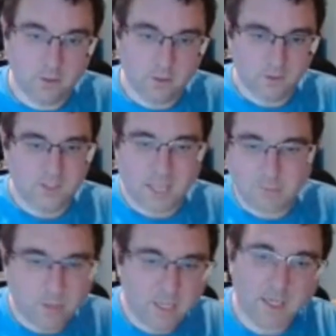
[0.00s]

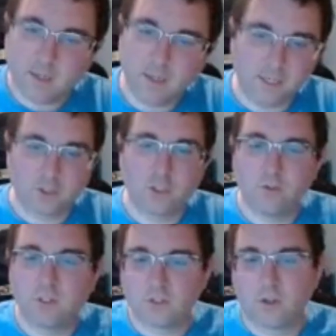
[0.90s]
set pick and
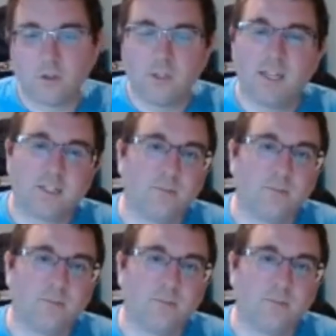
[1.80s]
choose a starter deck